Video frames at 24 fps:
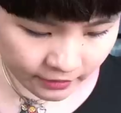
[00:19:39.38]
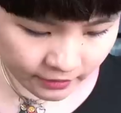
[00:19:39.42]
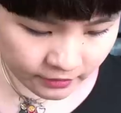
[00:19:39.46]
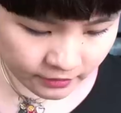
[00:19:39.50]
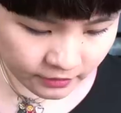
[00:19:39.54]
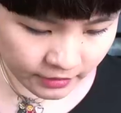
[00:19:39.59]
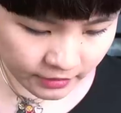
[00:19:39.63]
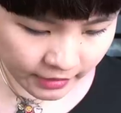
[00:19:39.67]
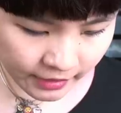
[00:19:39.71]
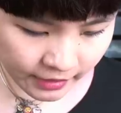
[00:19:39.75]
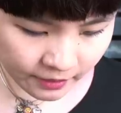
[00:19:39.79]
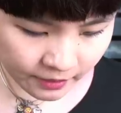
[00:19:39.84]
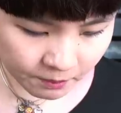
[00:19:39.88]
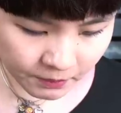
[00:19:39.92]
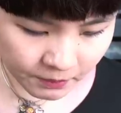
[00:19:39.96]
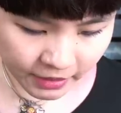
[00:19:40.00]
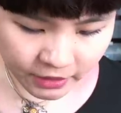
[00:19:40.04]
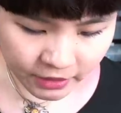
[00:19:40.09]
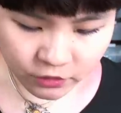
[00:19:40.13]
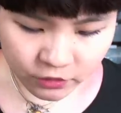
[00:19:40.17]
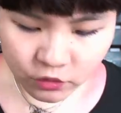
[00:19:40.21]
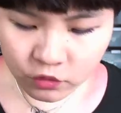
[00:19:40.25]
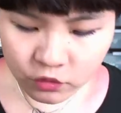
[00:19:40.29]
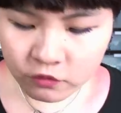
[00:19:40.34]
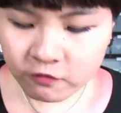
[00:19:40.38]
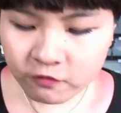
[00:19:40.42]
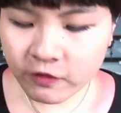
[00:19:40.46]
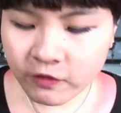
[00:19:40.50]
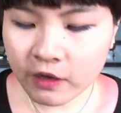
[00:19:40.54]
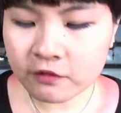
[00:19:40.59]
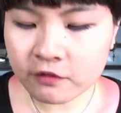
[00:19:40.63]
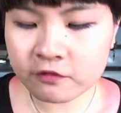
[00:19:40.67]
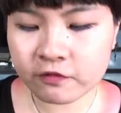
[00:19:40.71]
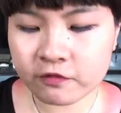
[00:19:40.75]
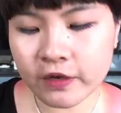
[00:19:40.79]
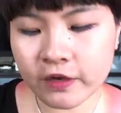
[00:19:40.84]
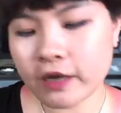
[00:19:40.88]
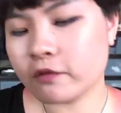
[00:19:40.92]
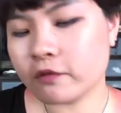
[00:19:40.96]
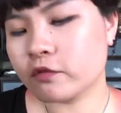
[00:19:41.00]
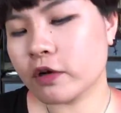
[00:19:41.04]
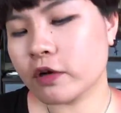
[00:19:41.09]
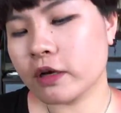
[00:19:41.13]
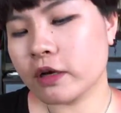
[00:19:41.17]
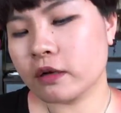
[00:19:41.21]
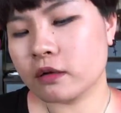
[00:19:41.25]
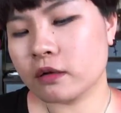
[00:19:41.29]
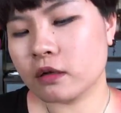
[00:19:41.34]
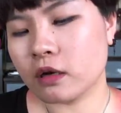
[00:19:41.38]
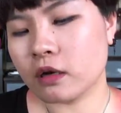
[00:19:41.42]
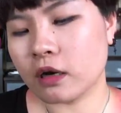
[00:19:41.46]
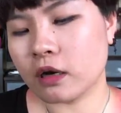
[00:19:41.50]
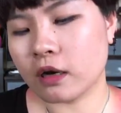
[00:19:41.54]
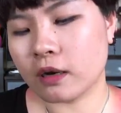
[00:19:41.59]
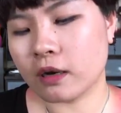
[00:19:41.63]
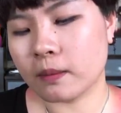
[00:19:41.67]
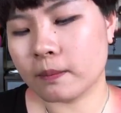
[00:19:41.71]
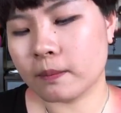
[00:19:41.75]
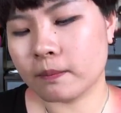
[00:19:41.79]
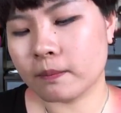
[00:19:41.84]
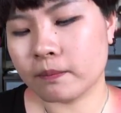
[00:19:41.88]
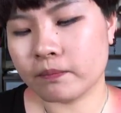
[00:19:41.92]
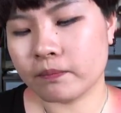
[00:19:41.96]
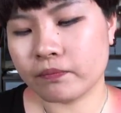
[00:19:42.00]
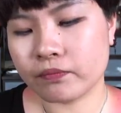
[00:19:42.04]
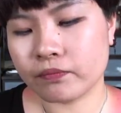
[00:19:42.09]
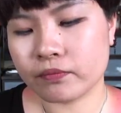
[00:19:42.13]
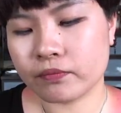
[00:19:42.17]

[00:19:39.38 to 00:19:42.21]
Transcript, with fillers: And then my newfound favorite um,